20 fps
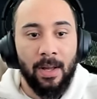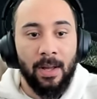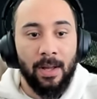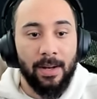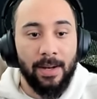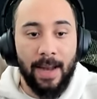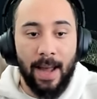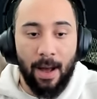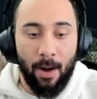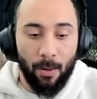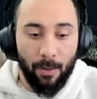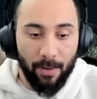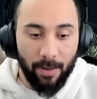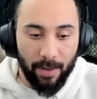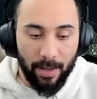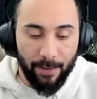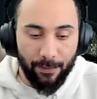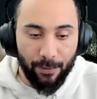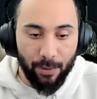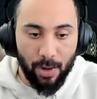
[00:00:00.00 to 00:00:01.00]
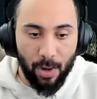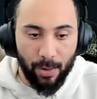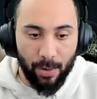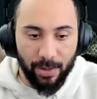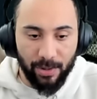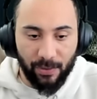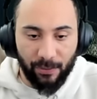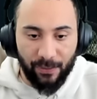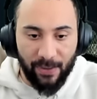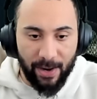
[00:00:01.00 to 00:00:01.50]
Now, if you
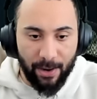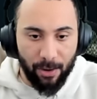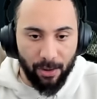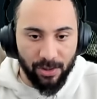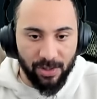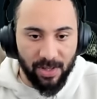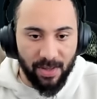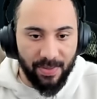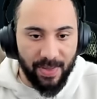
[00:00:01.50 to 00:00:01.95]
notice, ferals,